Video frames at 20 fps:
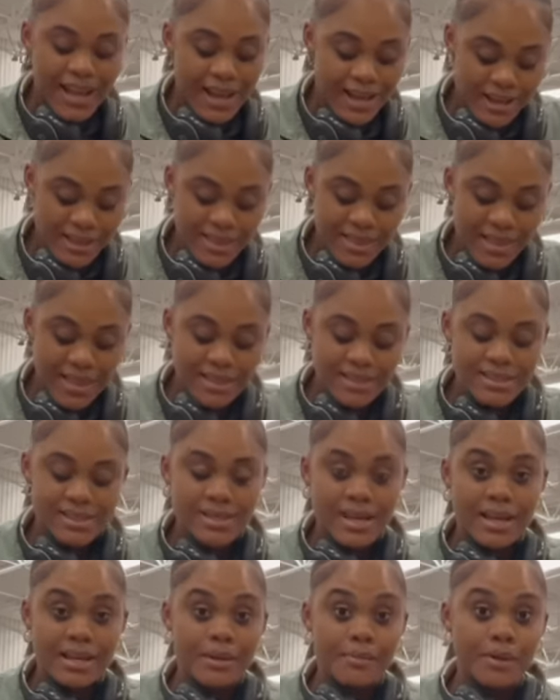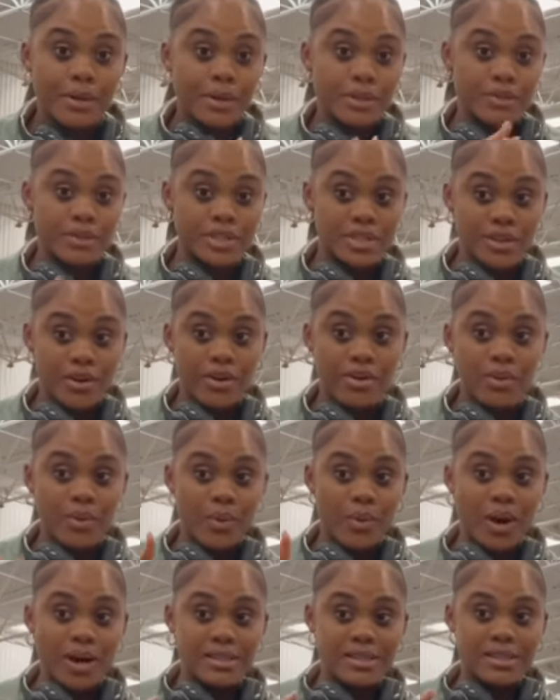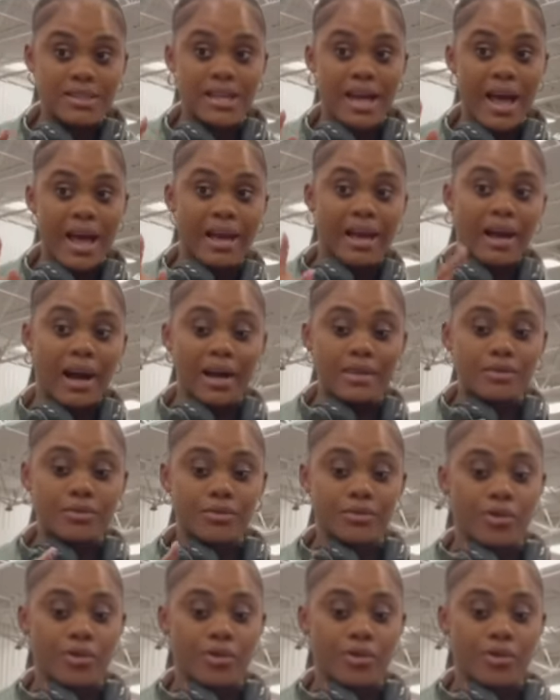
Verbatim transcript: getting this and I'm gonna return the ones I got